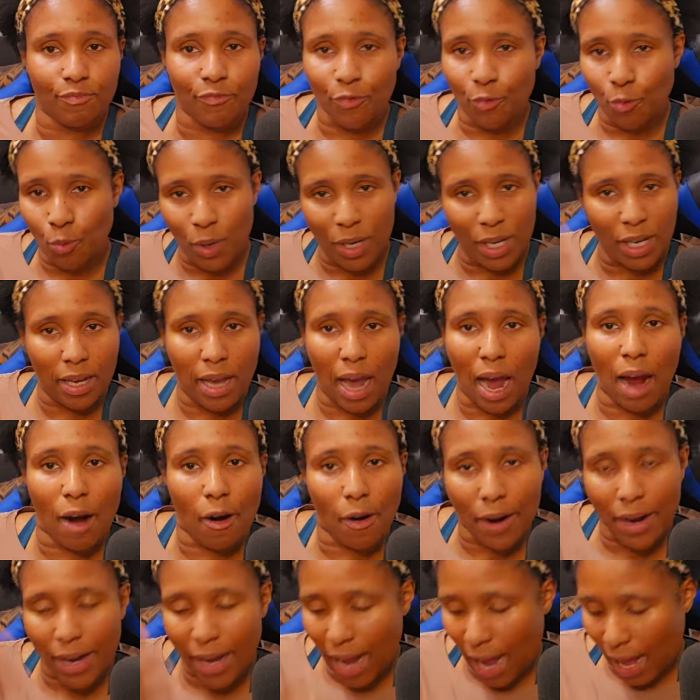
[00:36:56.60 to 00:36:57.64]
we
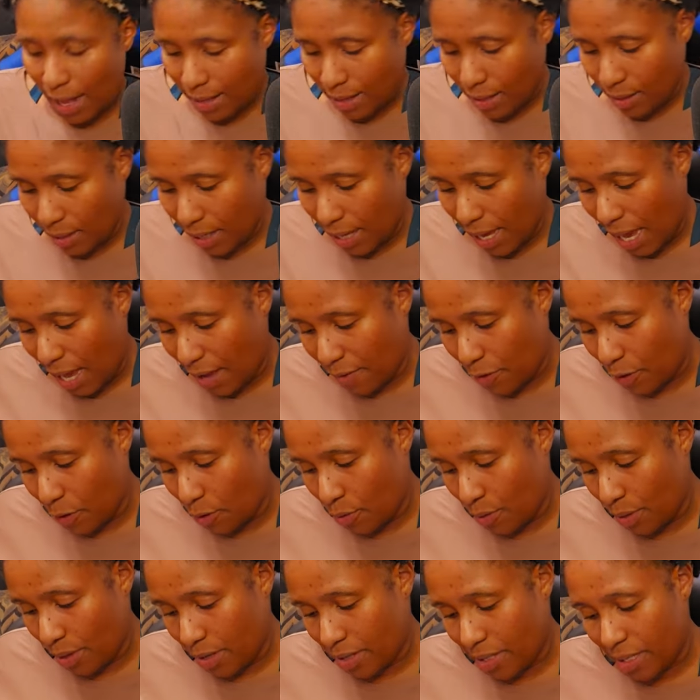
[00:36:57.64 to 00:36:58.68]
already kind of gave you
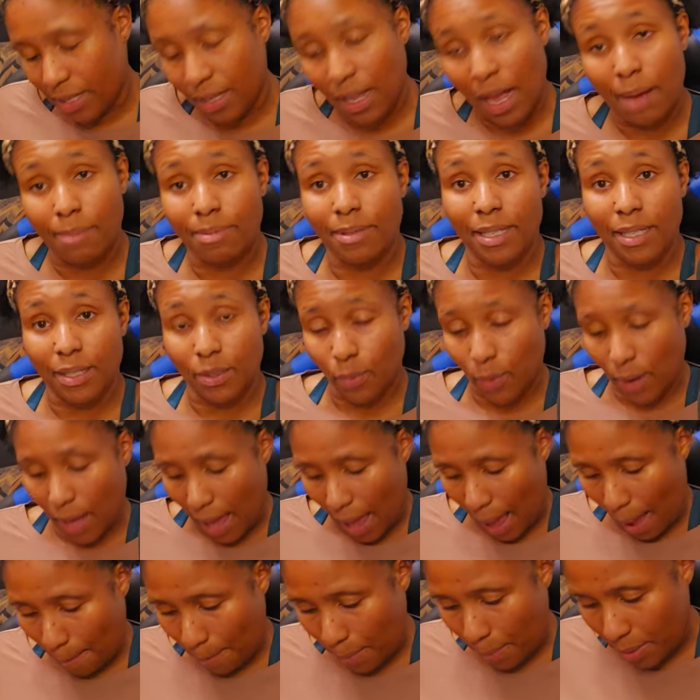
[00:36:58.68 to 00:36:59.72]
the synopsis what
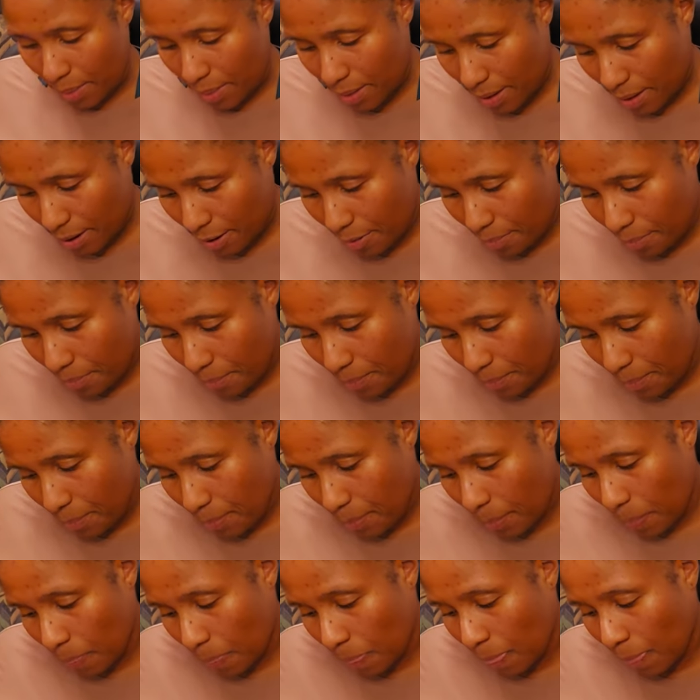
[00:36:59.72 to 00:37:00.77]
happened there.
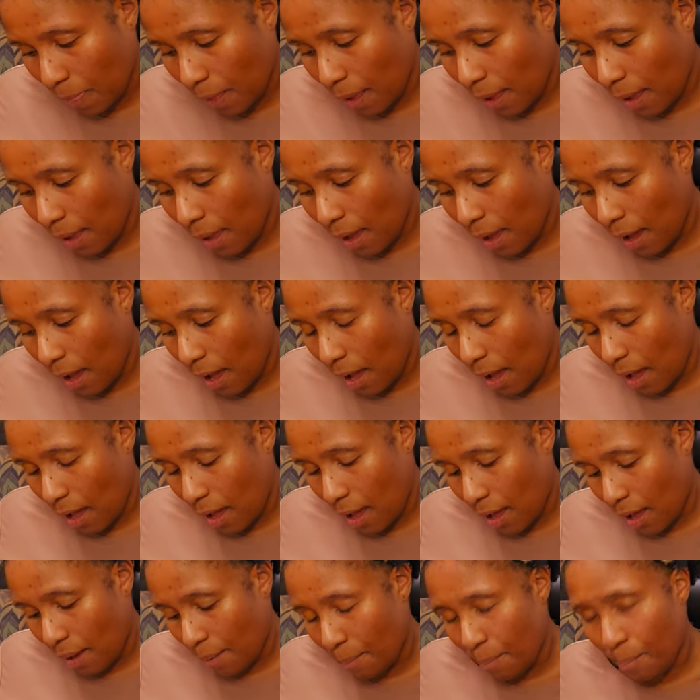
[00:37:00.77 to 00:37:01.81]

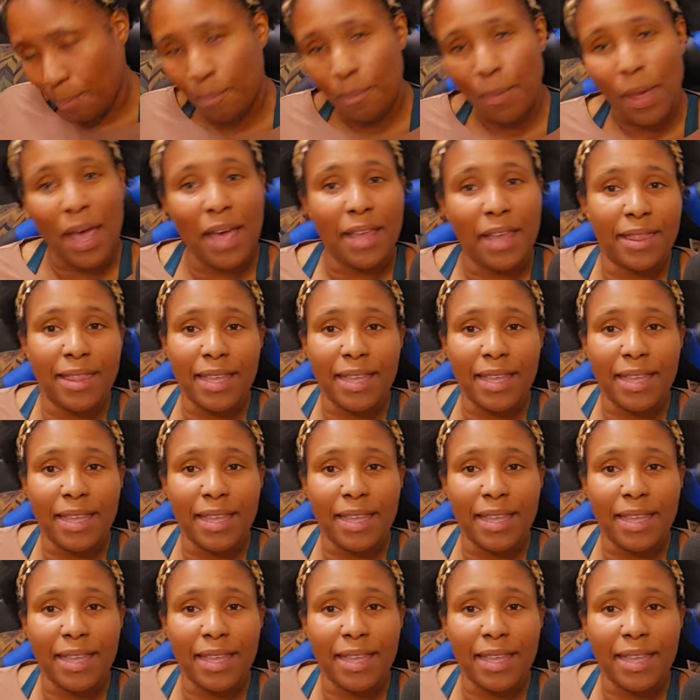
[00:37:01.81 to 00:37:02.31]
Um, and